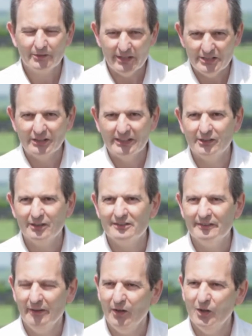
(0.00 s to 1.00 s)
Gradually got
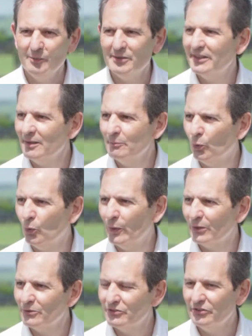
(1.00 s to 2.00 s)
to know him, and then he bought
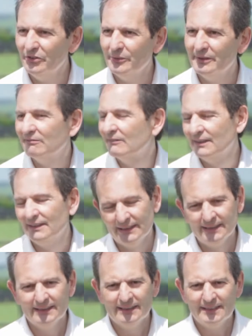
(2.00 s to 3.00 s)
one or two, and
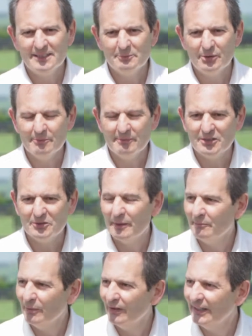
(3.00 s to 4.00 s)
he's pretty much
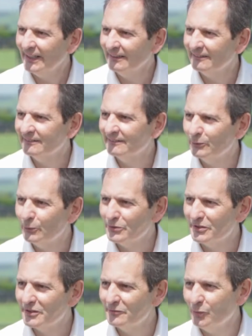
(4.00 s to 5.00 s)
been buying
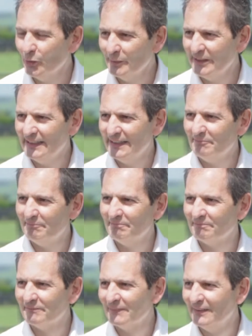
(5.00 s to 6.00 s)
horses for me
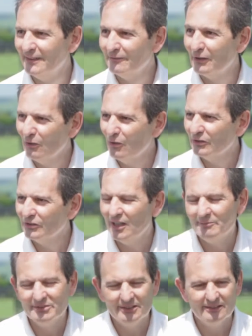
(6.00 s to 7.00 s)
for a long
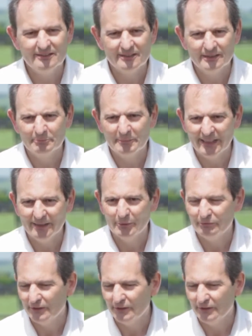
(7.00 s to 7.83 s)
time since, and become a